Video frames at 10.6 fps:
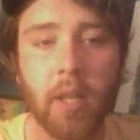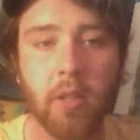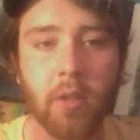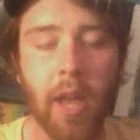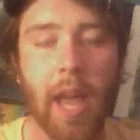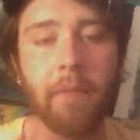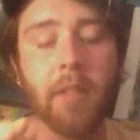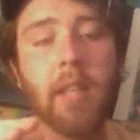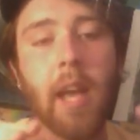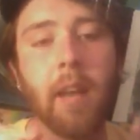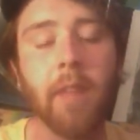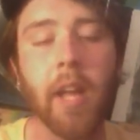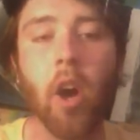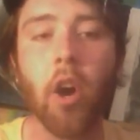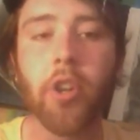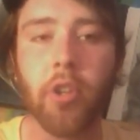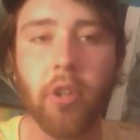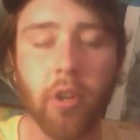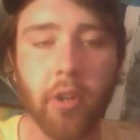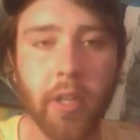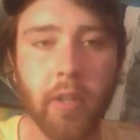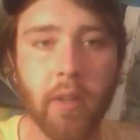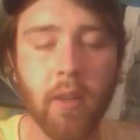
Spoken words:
So I have this kind of like undercurrent